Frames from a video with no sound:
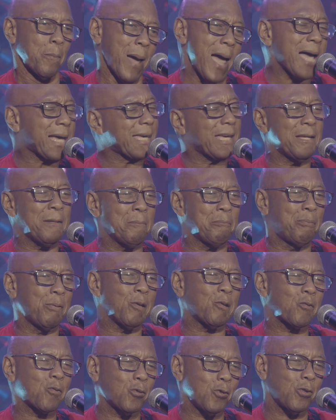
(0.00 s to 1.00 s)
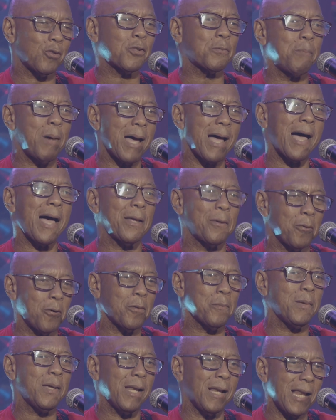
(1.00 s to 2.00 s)
You're making business
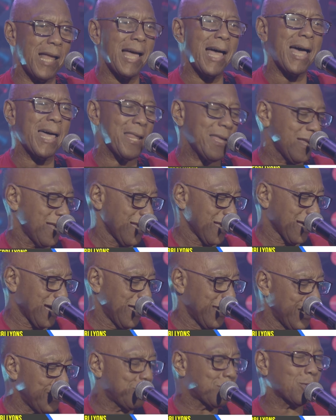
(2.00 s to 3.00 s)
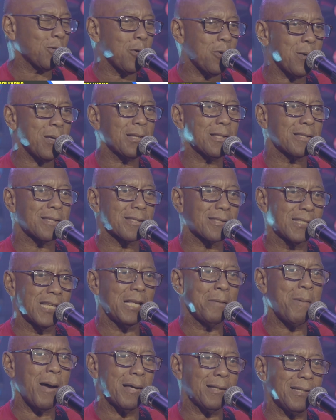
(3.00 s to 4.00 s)
bad, oh, me lad. Calypso and
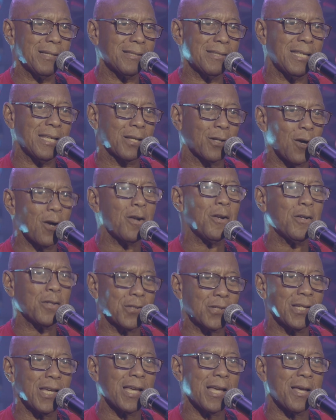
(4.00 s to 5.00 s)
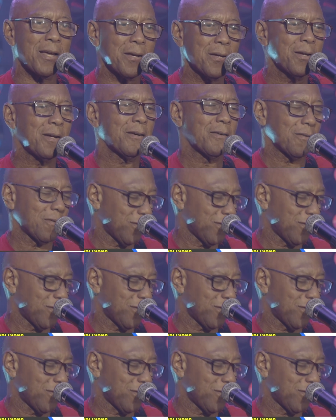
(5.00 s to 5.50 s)
steel band is the culture.